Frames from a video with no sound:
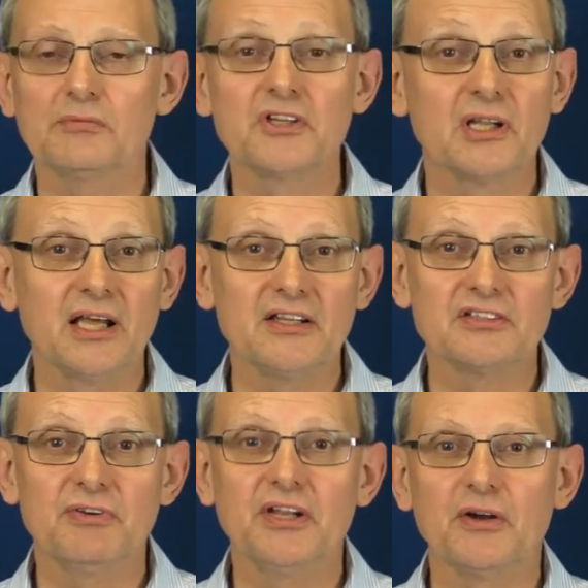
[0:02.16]
the latest
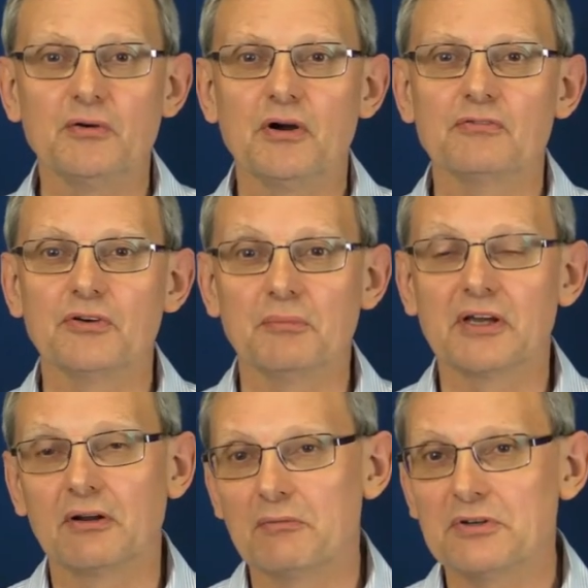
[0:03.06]
video from
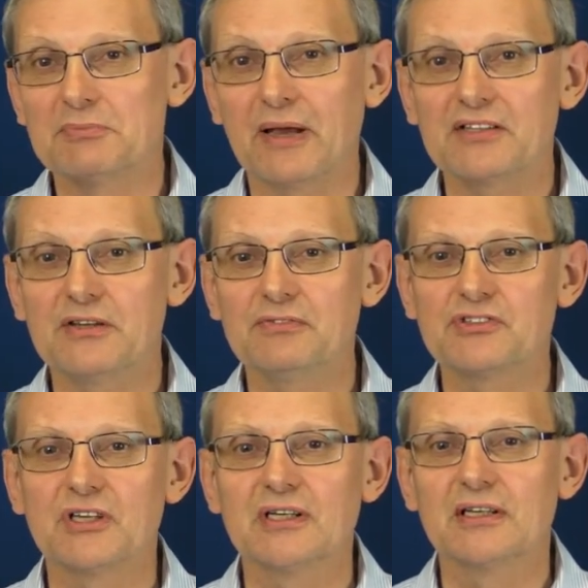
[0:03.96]
Economic
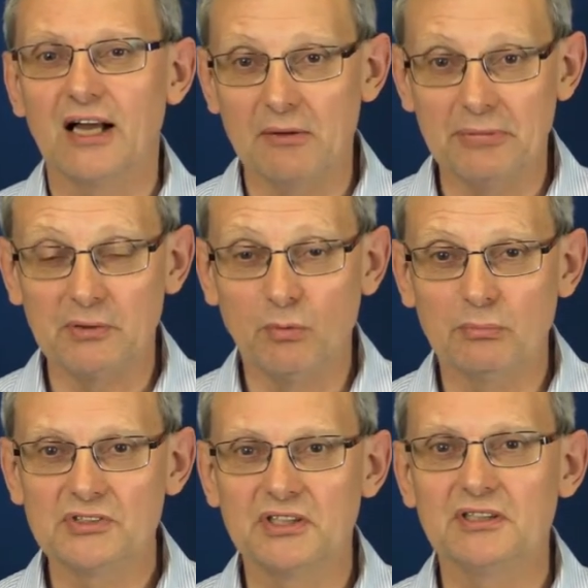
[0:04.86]
Perspectives. I'm Peter
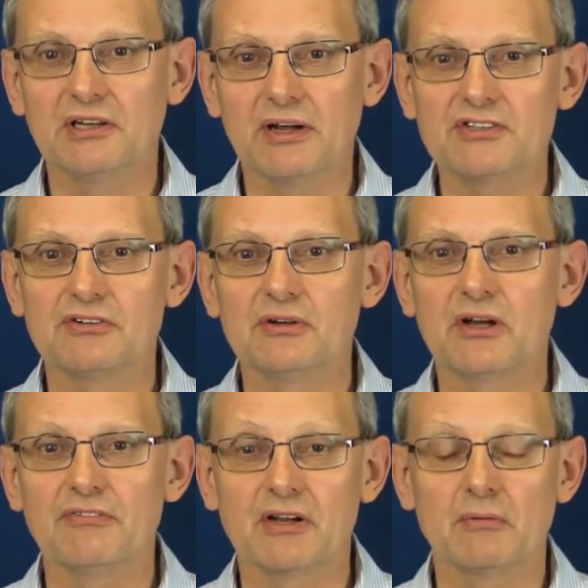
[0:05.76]
Warburton, Director
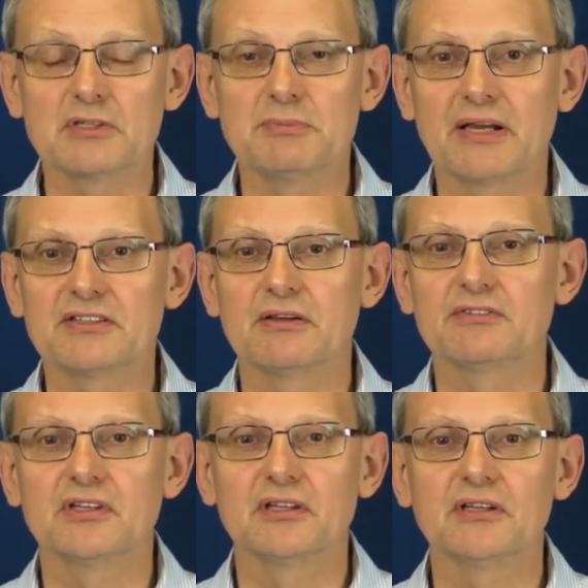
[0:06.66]
of Economic Perspectives,
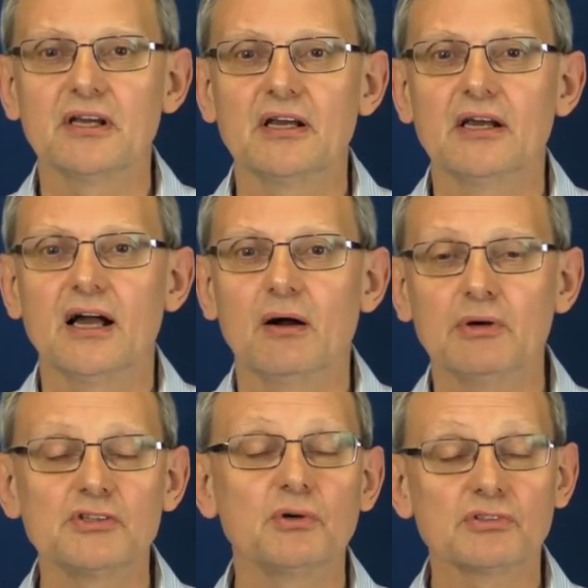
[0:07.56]
and I want
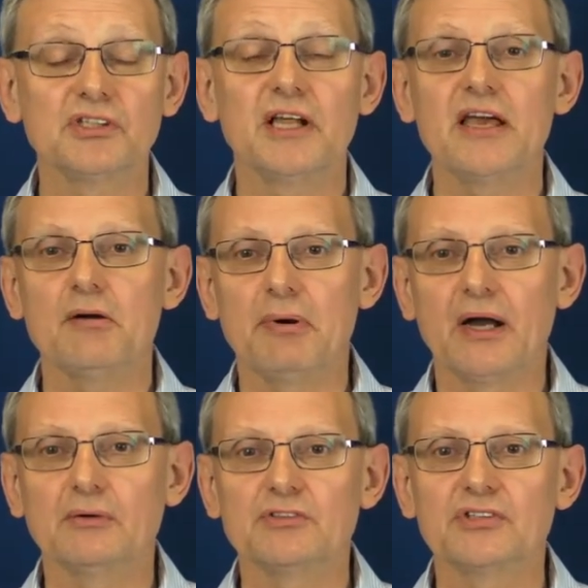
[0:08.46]
to talk today
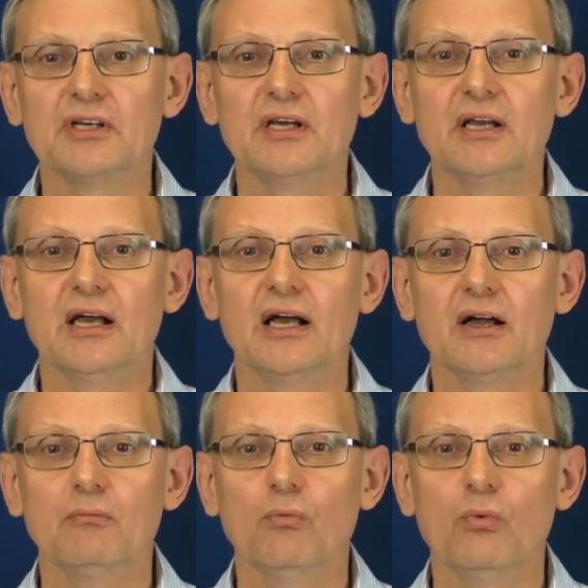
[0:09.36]
about
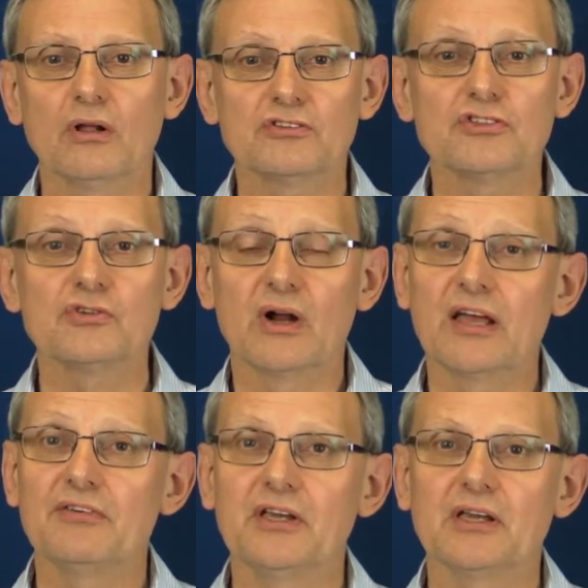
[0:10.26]
what's
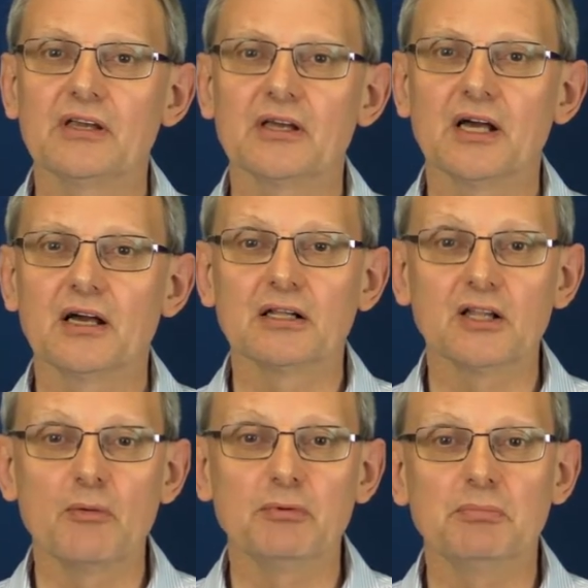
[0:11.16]
driving
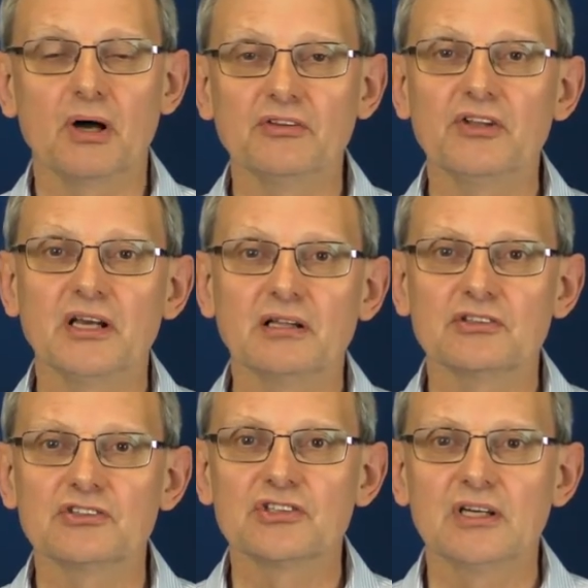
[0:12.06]
global bond yields.